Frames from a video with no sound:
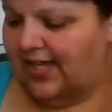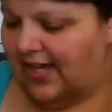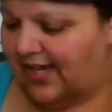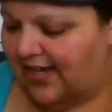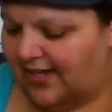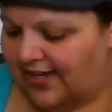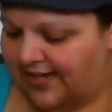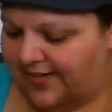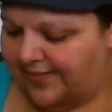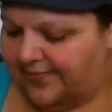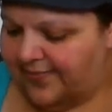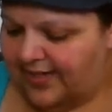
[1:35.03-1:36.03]

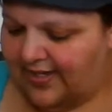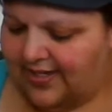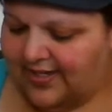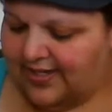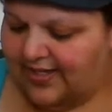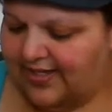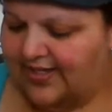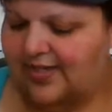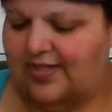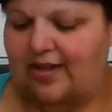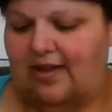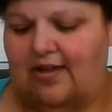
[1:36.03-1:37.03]
Um,
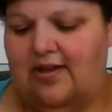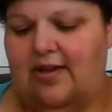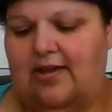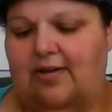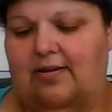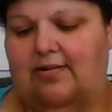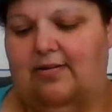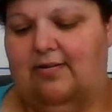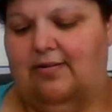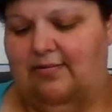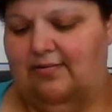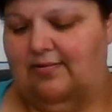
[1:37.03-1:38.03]

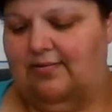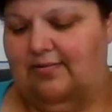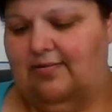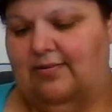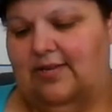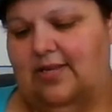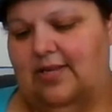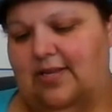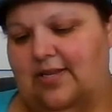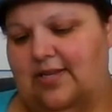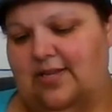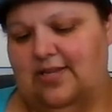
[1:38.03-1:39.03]
oh.
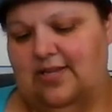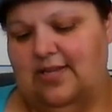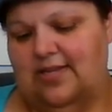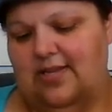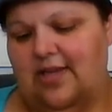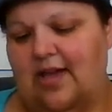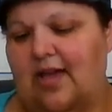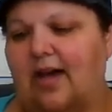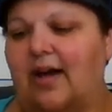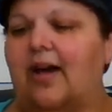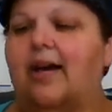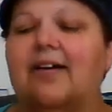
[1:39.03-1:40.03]

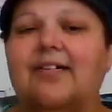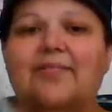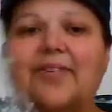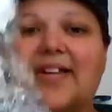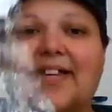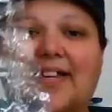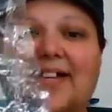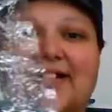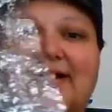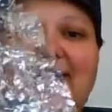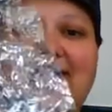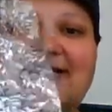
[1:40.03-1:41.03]
Oh my
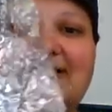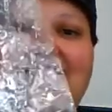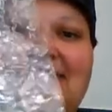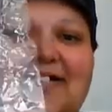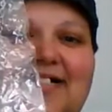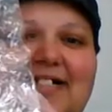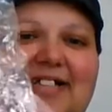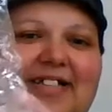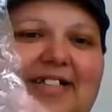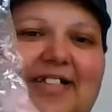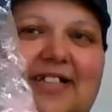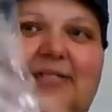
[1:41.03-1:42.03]
gosh, look.
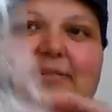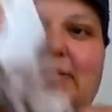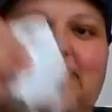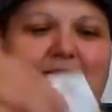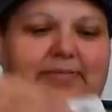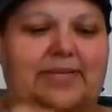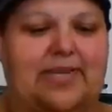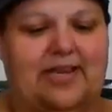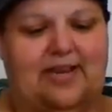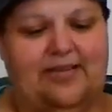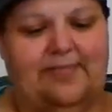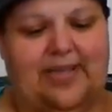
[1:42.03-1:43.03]
Let me, let me take
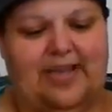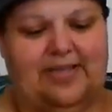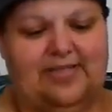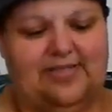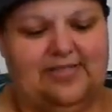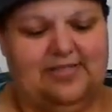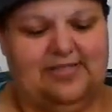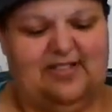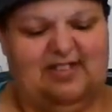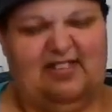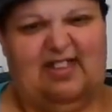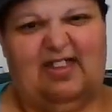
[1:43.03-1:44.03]
out the package because it's
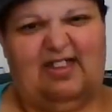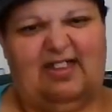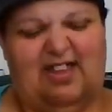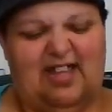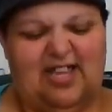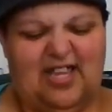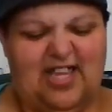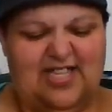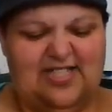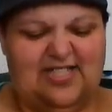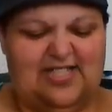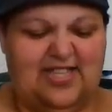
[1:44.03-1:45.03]
all like, I can't
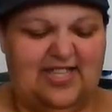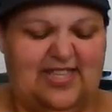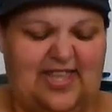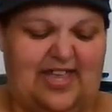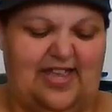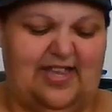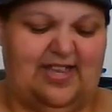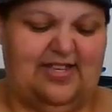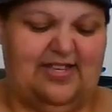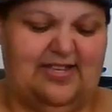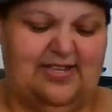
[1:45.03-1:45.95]
see that.